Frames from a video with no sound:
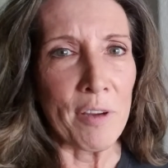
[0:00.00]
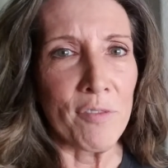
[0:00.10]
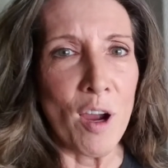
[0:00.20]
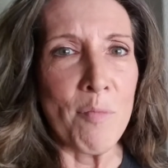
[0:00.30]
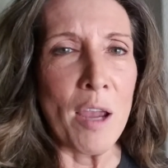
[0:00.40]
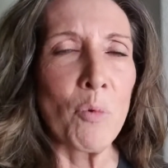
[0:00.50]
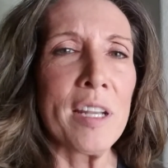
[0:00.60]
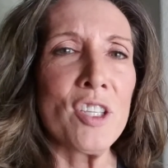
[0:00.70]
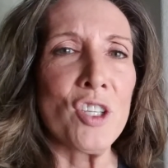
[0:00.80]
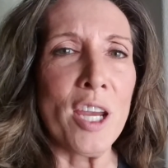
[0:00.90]
from, I wanted
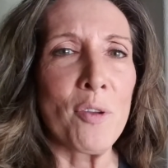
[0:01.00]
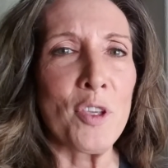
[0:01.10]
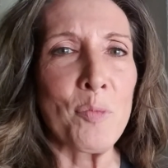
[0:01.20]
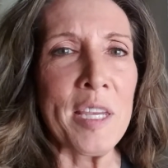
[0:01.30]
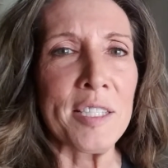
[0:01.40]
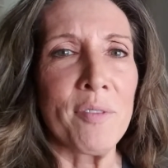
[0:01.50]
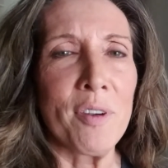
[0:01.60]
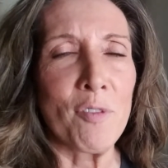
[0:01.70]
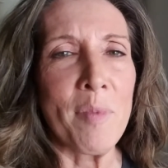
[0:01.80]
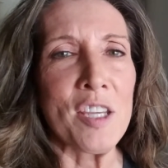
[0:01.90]
to share this piece of
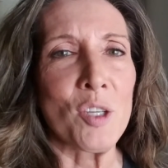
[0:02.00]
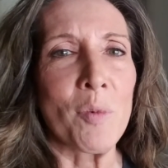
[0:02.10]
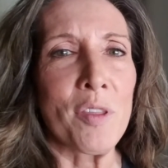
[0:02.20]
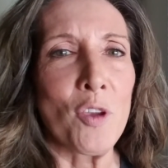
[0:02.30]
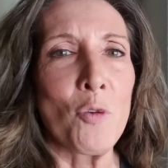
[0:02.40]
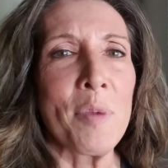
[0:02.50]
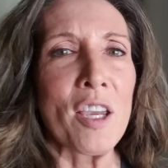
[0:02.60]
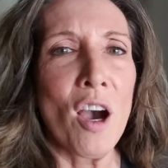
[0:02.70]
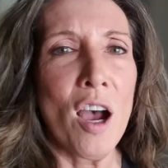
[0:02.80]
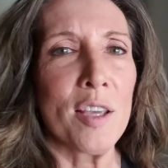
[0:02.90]
information with you
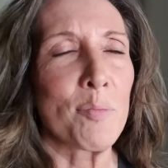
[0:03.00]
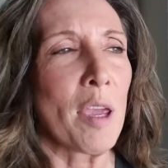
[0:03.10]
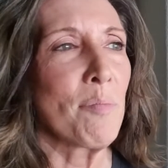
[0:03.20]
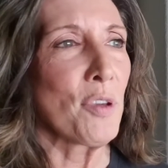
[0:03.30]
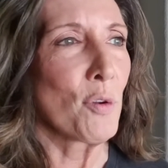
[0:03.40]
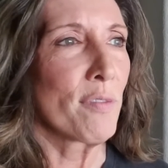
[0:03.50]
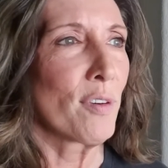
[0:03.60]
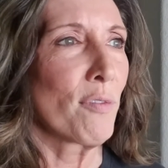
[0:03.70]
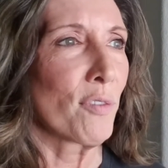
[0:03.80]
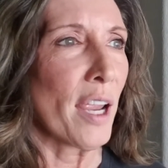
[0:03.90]
because my beautiful
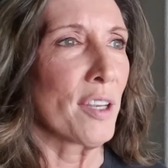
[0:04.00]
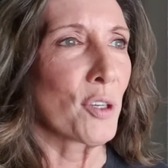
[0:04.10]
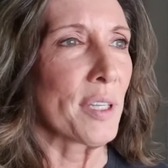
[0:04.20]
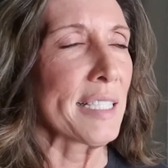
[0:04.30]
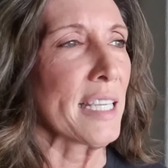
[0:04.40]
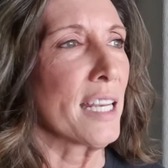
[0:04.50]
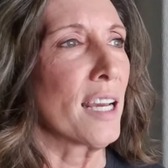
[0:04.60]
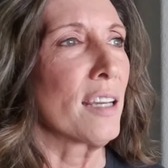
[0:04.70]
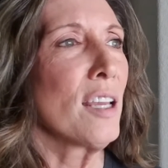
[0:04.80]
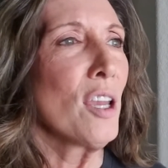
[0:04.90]
friend
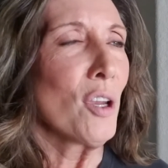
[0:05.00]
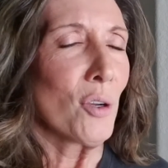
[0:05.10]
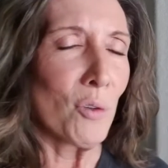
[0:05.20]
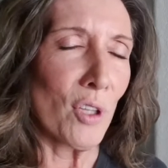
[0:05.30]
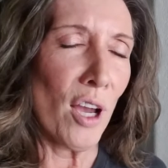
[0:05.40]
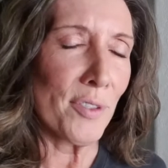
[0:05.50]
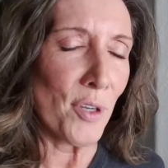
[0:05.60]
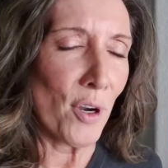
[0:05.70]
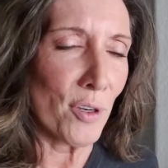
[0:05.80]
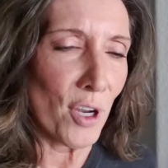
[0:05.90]
Christina, who lost
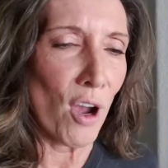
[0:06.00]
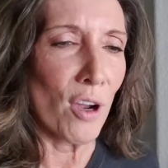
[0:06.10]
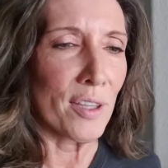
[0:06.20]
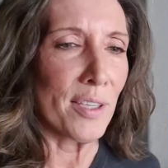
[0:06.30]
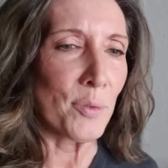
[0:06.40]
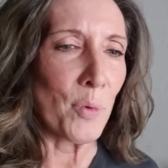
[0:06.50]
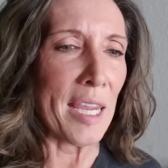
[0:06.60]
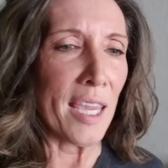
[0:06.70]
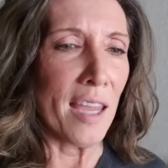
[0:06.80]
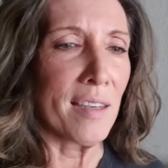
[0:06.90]
her dog this
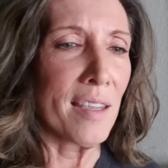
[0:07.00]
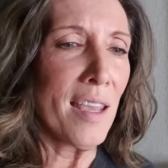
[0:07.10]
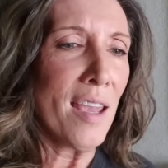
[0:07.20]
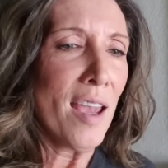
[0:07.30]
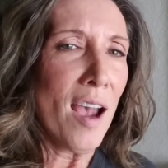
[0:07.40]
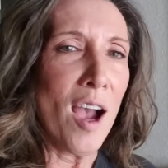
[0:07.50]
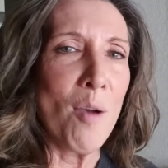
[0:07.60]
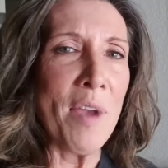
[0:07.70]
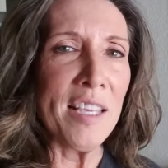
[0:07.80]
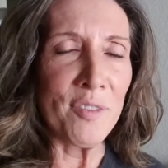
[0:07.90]
weekend,
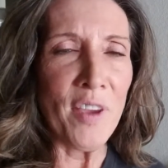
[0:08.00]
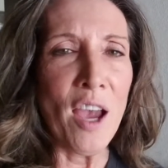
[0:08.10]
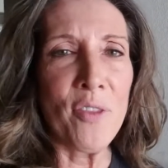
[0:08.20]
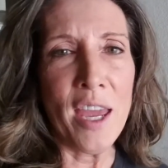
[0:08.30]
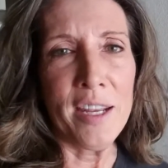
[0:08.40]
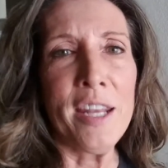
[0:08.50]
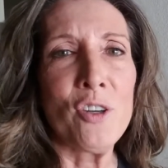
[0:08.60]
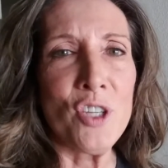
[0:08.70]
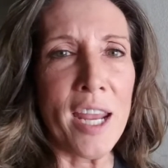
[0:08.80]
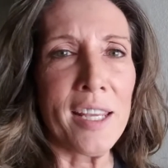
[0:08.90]
has found that
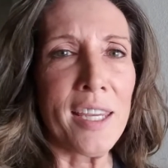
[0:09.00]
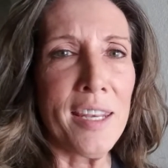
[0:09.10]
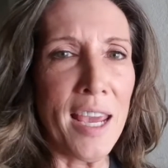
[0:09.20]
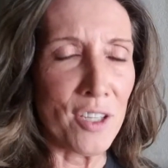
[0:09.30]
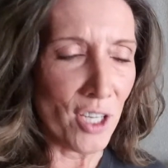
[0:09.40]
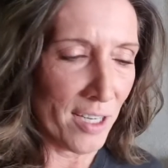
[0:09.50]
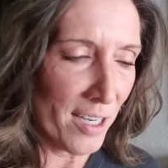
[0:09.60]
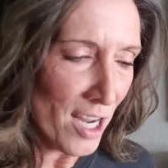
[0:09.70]
energetic connection.